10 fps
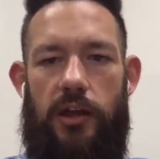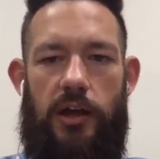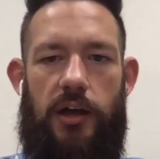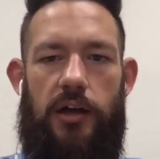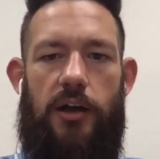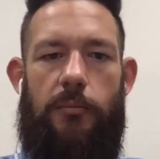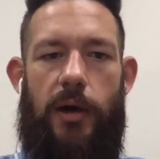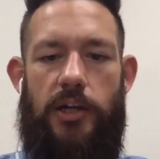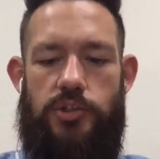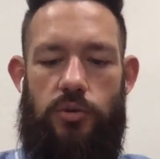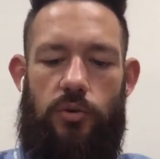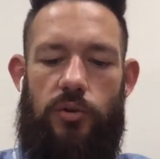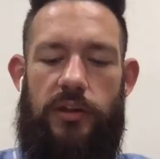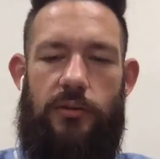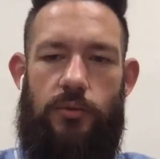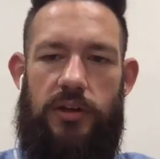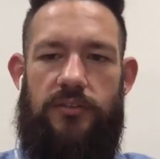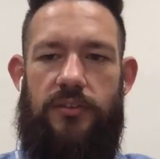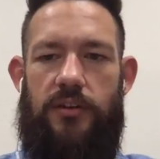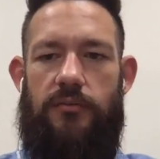a module, and that we're going to
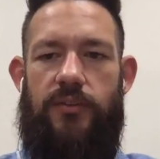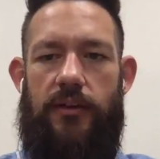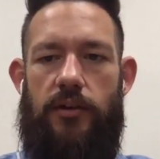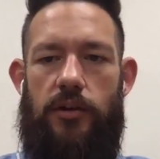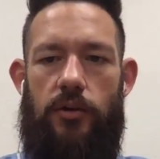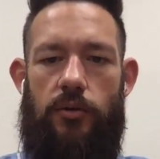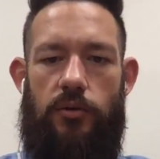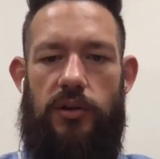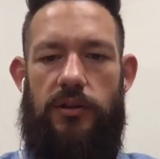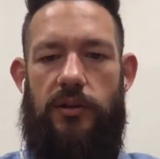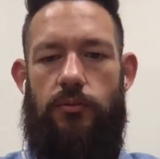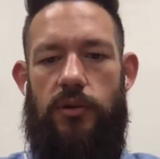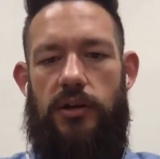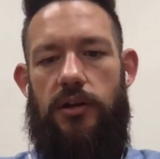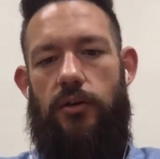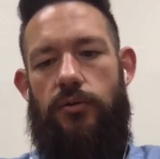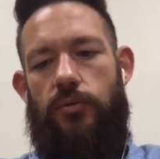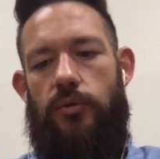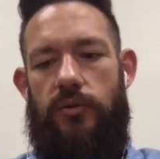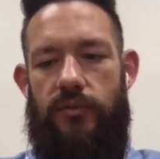sit there and vet the code, and that we're going to go
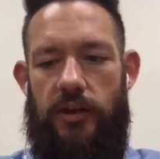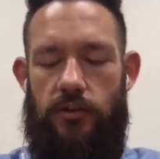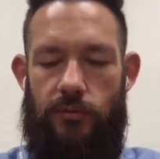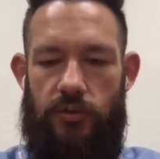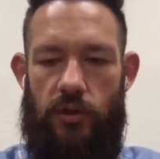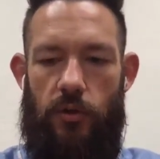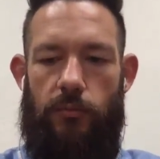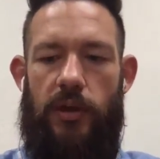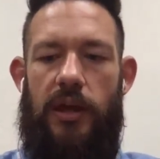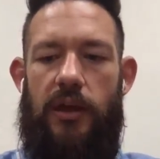through it with a fine-tooth comb.